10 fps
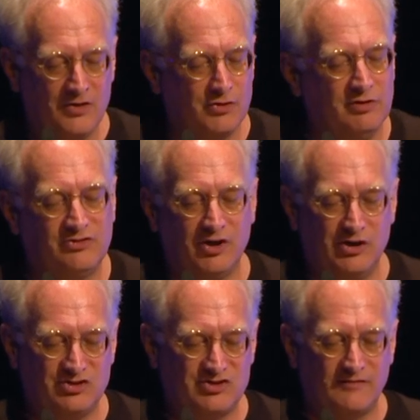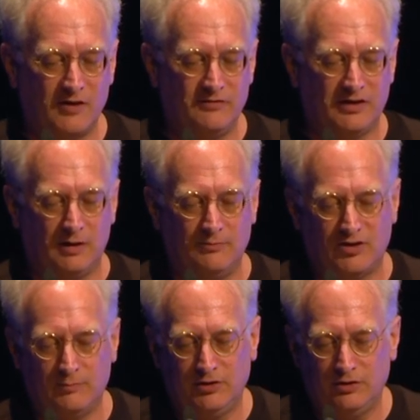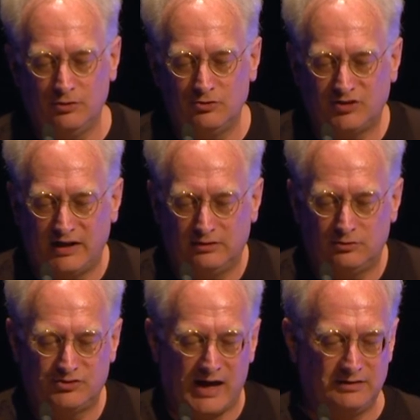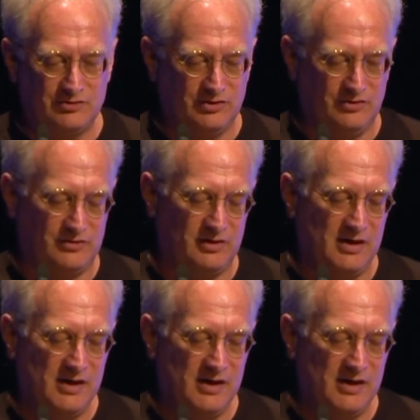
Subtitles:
The researchers have overcome some huge technical challenges.